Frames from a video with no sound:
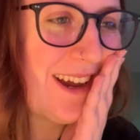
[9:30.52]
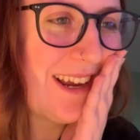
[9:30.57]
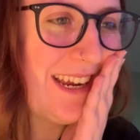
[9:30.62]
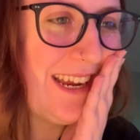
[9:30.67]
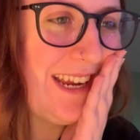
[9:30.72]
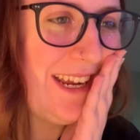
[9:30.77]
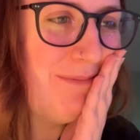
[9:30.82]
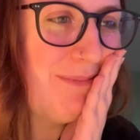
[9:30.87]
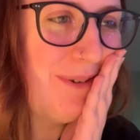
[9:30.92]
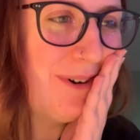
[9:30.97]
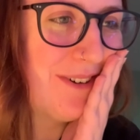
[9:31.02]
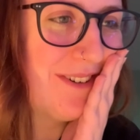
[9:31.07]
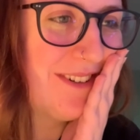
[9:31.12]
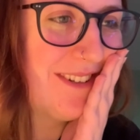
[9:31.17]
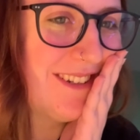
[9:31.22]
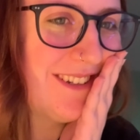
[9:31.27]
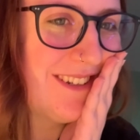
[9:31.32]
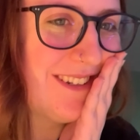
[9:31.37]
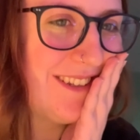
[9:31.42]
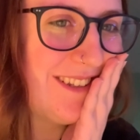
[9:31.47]
keep
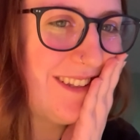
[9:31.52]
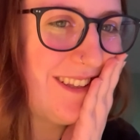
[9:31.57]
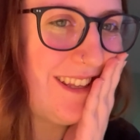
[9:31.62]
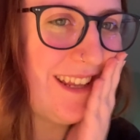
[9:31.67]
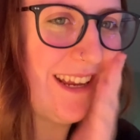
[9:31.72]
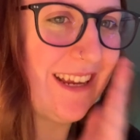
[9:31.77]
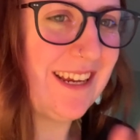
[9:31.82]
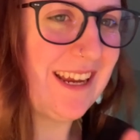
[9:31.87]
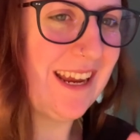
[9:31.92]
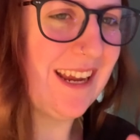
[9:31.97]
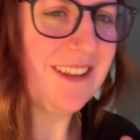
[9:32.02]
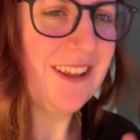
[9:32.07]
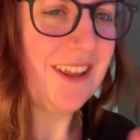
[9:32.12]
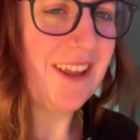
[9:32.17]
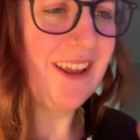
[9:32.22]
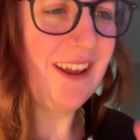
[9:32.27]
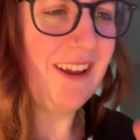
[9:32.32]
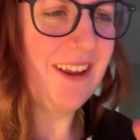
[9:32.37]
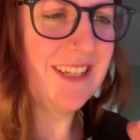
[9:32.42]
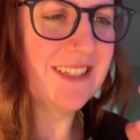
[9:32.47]
on thinking
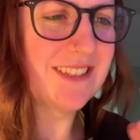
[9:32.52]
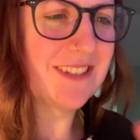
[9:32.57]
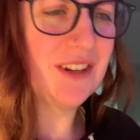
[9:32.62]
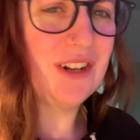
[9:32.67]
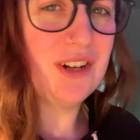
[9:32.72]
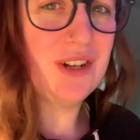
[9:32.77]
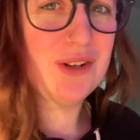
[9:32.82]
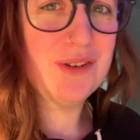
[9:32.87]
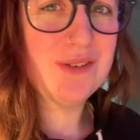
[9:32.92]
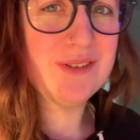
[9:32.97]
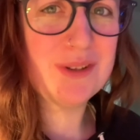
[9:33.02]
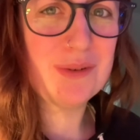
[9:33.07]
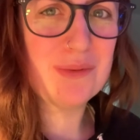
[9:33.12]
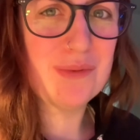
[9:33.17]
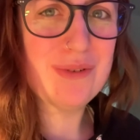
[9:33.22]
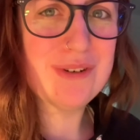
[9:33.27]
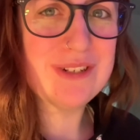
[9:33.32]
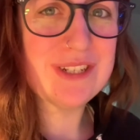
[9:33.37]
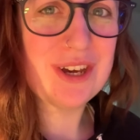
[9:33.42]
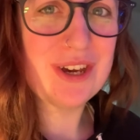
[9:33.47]
that it's going to lose the
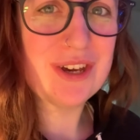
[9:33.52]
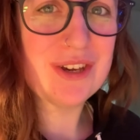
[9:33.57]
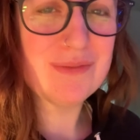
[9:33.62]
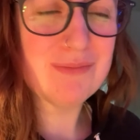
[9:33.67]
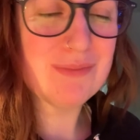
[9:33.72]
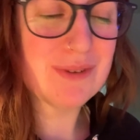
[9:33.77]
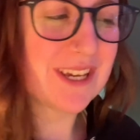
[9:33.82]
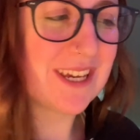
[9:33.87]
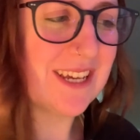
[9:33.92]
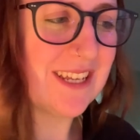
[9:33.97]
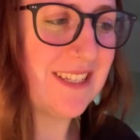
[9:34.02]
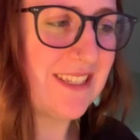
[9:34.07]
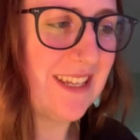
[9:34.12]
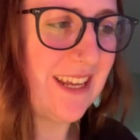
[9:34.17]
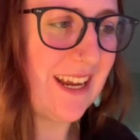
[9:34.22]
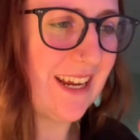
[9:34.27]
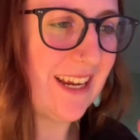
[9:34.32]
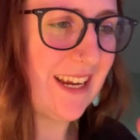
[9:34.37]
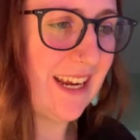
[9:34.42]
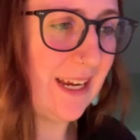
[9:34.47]
audio because
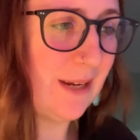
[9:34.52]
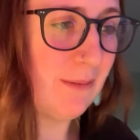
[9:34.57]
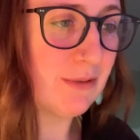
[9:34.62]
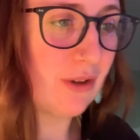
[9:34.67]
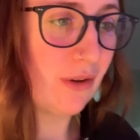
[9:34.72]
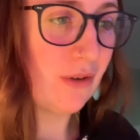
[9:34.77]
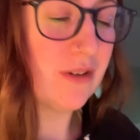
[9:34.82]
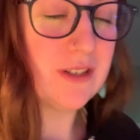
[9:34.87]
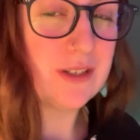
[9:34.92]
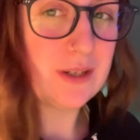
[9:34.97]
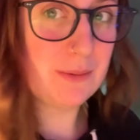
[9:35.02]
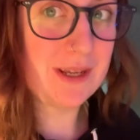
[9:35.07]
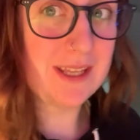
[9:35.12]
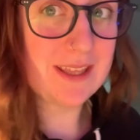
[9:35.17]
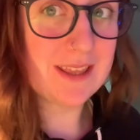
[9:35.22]
it keeps on doing